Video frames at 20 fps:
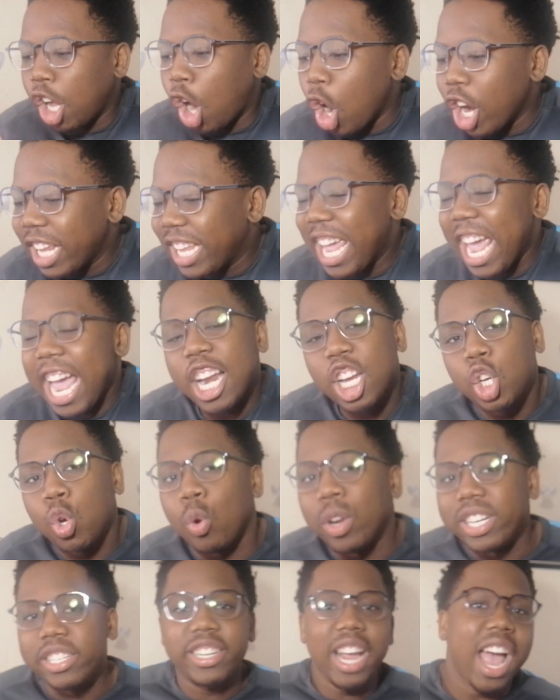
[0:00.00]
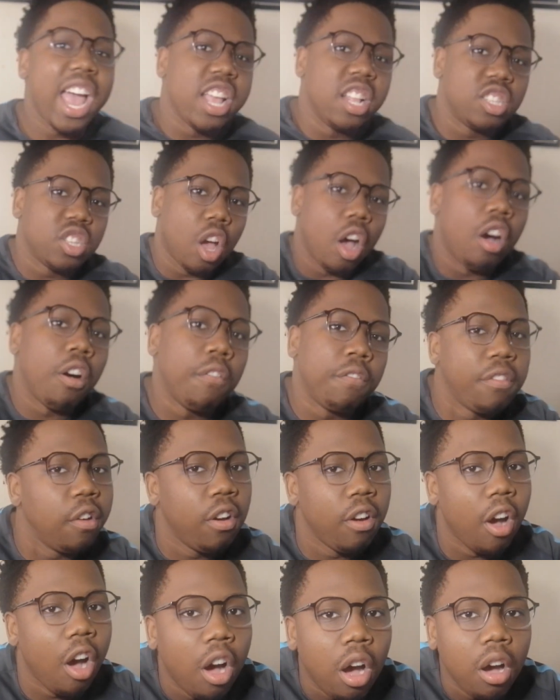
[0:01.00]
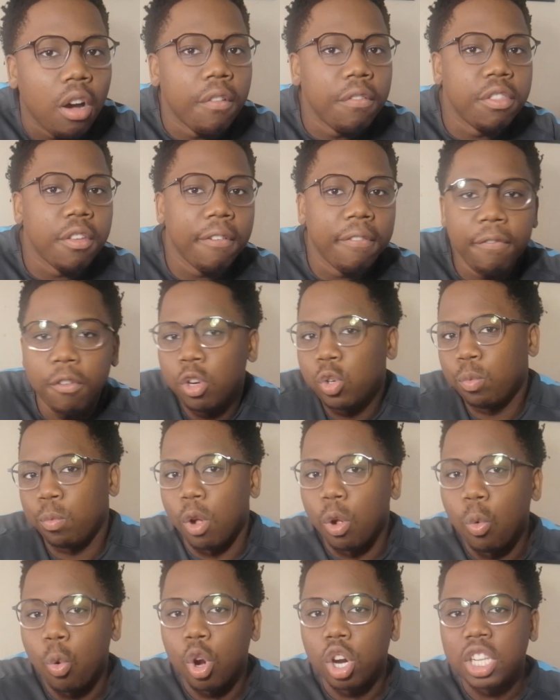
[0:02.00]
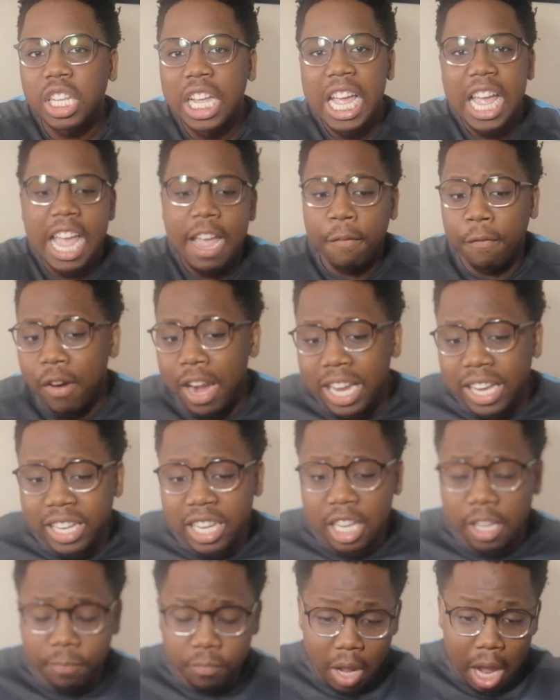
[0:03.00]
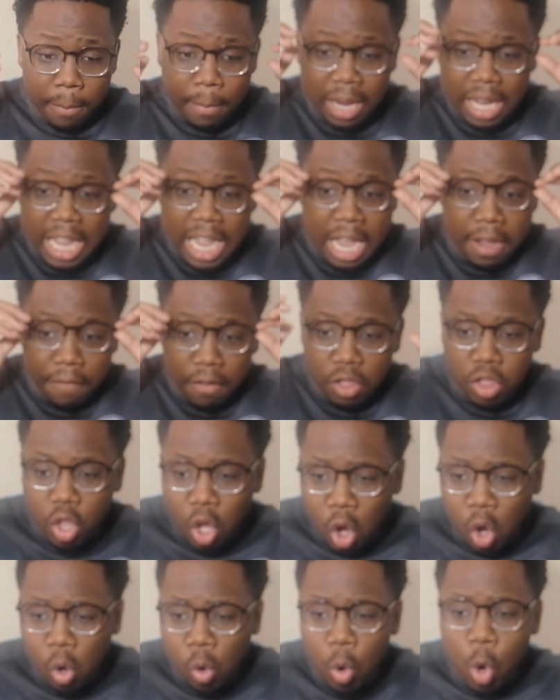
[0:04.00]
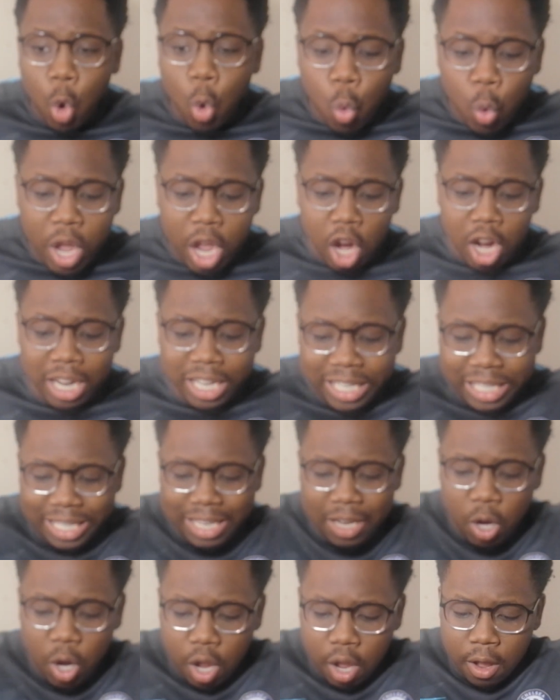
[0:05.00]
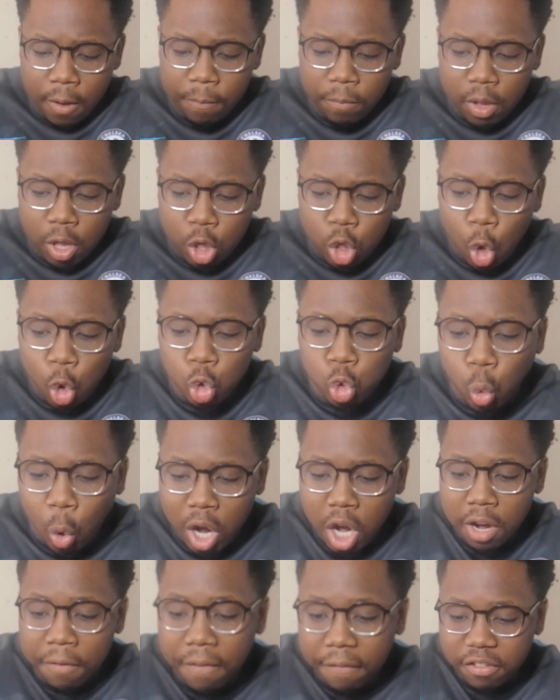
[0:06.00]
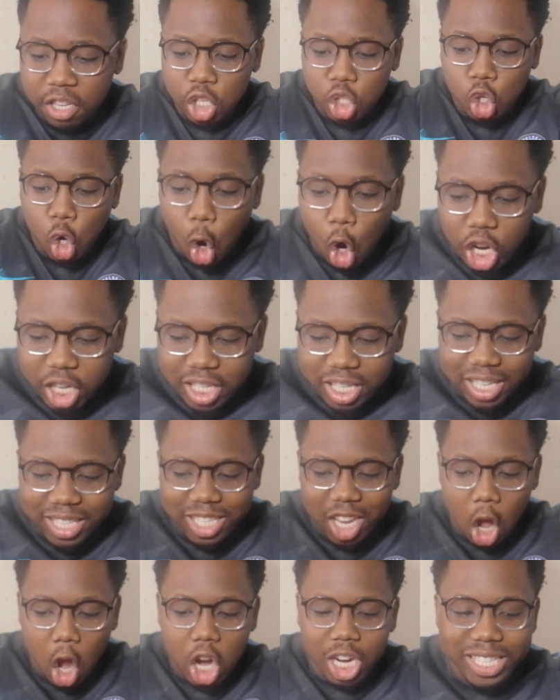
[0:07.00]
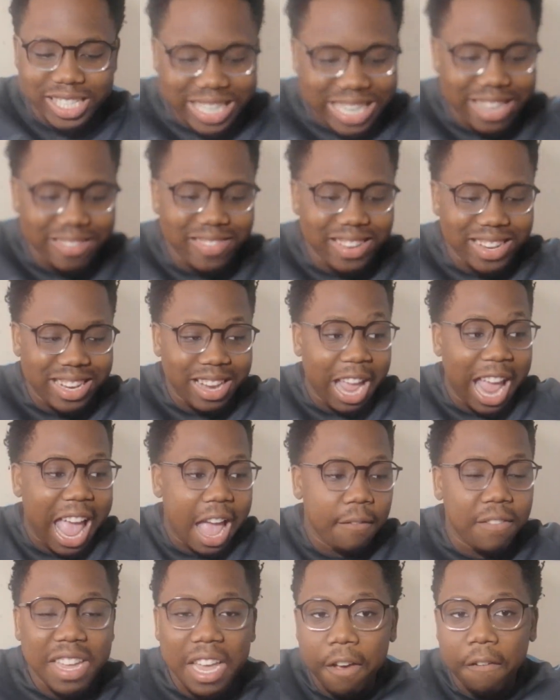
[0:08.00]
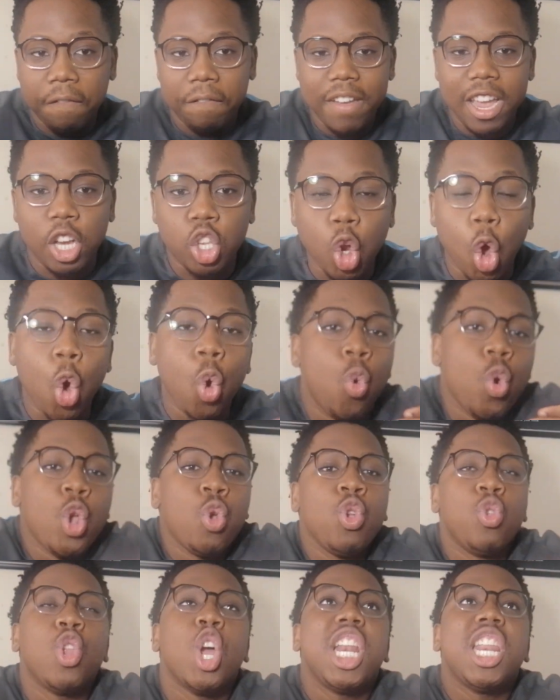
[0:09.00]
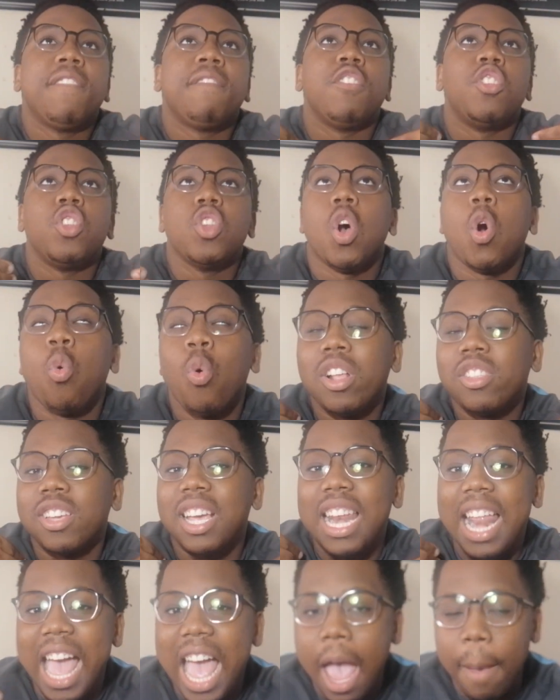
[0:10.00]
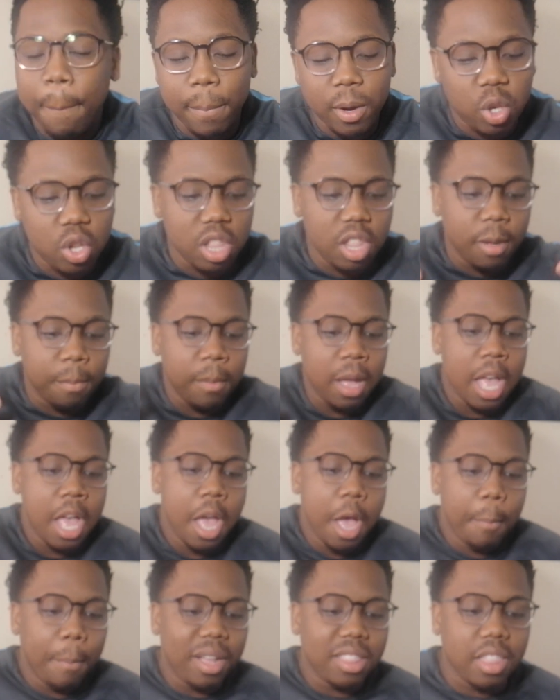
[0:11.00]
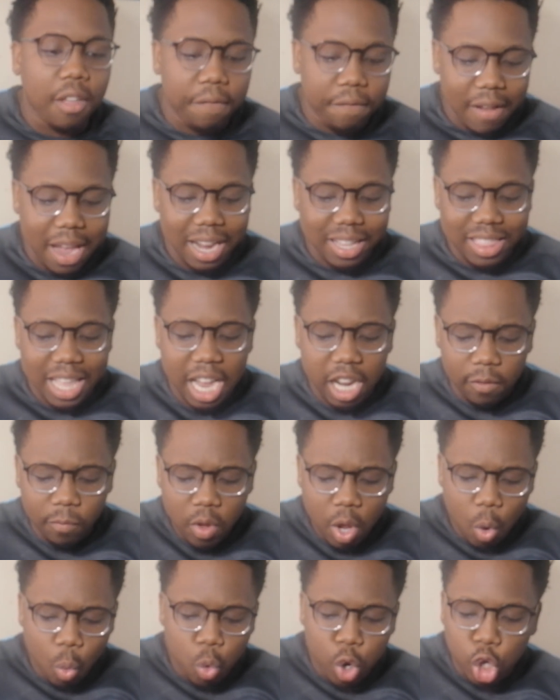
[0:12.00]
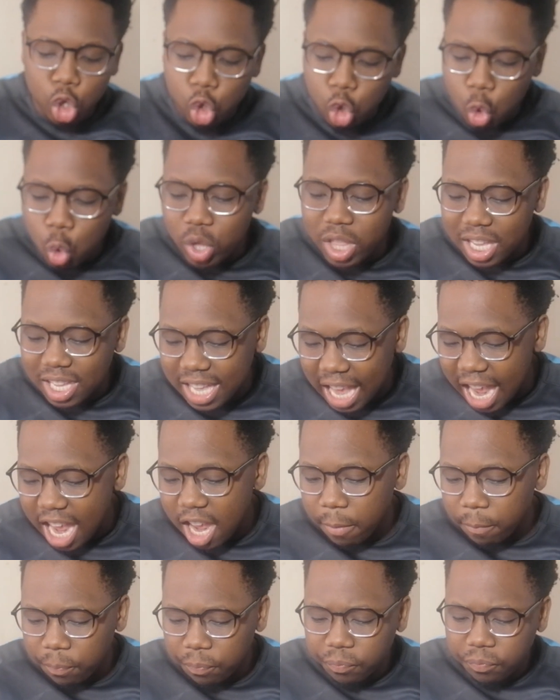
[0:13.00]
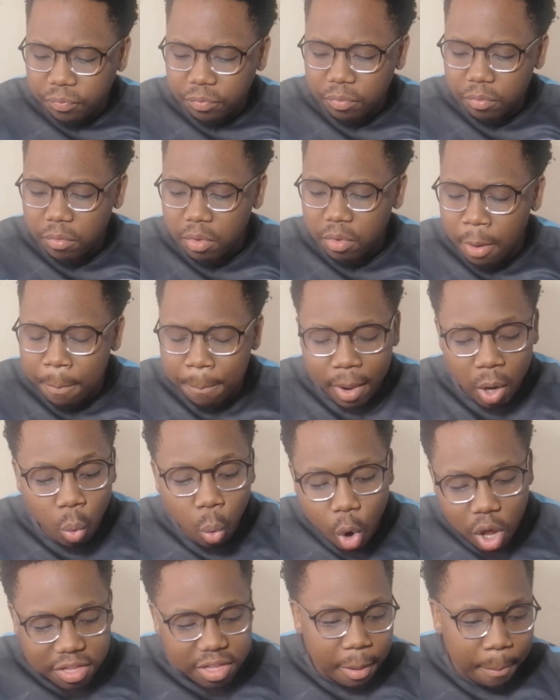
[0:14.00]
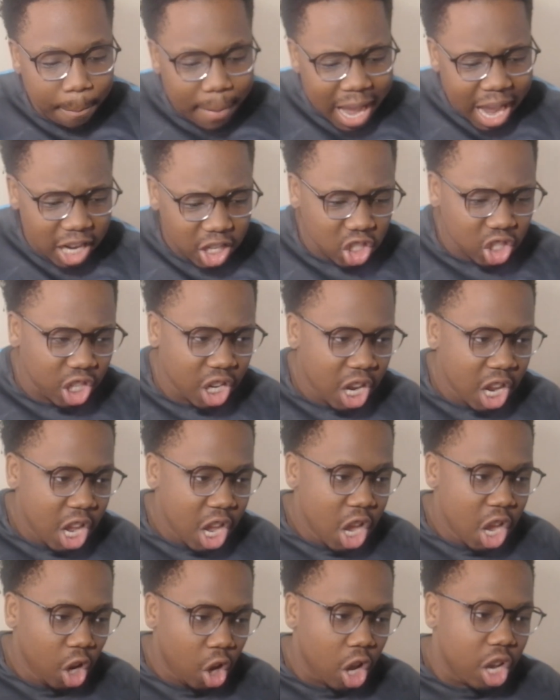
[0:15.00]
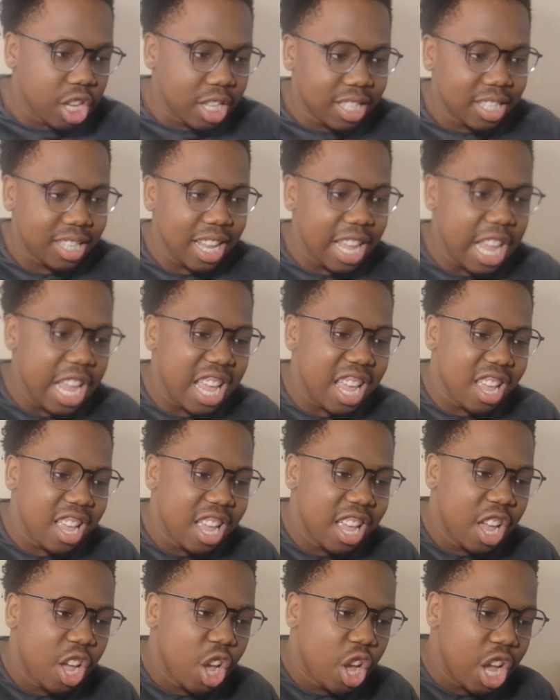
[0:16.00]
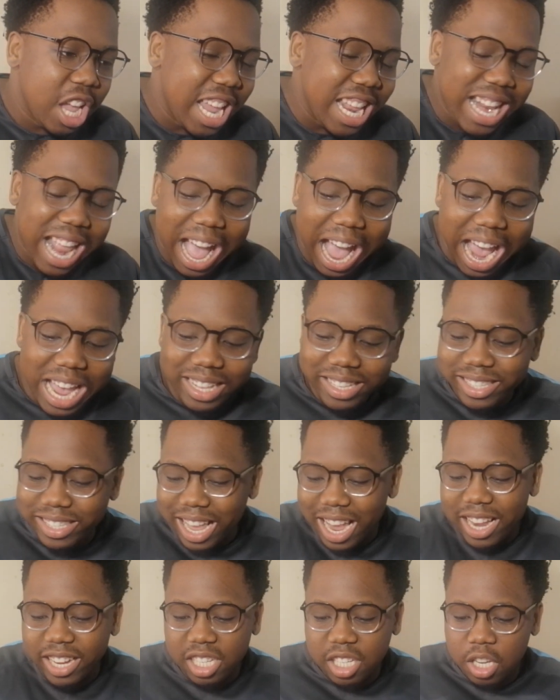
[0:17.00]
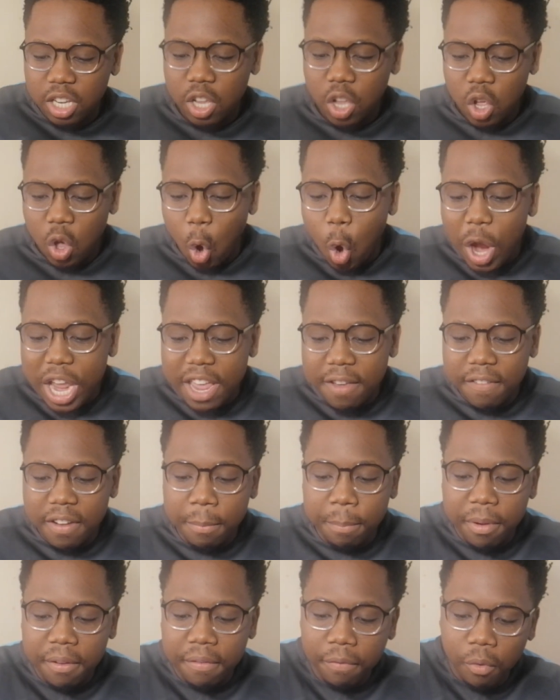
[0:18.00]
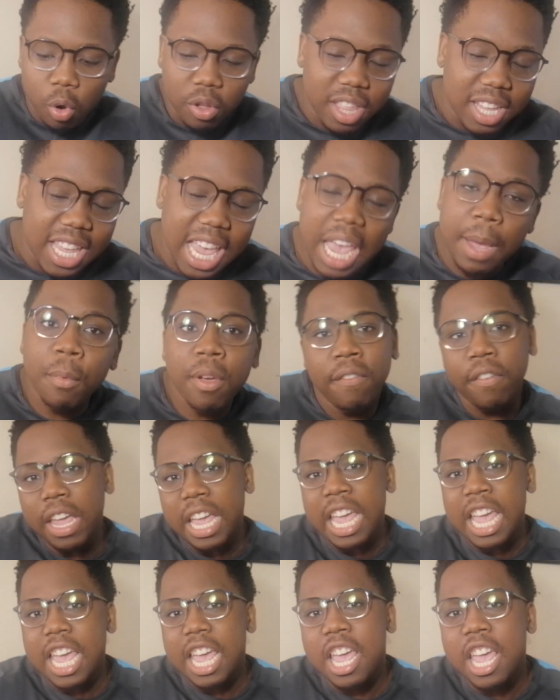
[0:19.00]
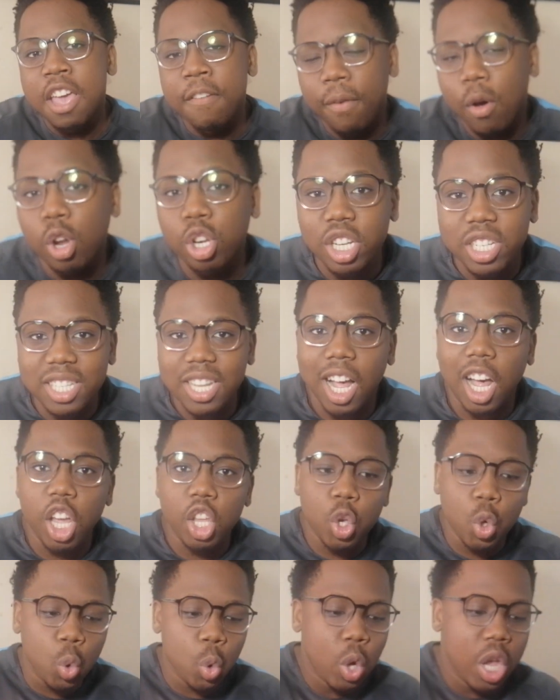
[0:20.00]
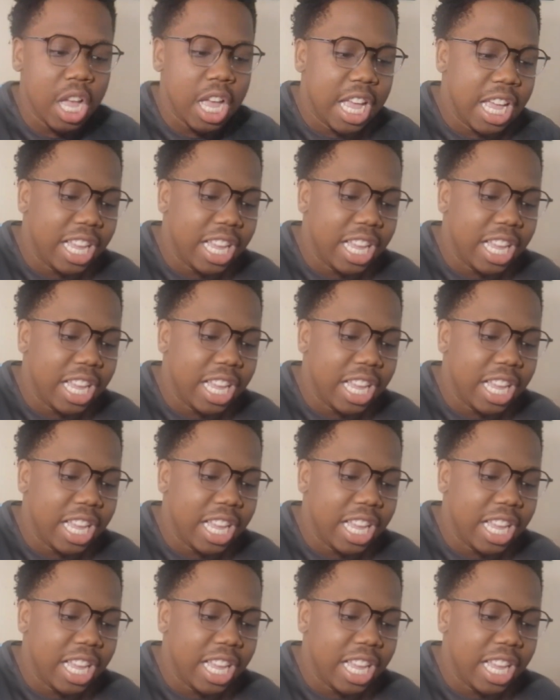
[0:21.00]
gargantuan giants of the football world. Frankly, I mean, even though we are, those 115 charges aren't even having effect, or we don't even know what's going to happen to them. But the fact that we drew the game but won the match, because... in hindsight, or even before the game, if I were to tell you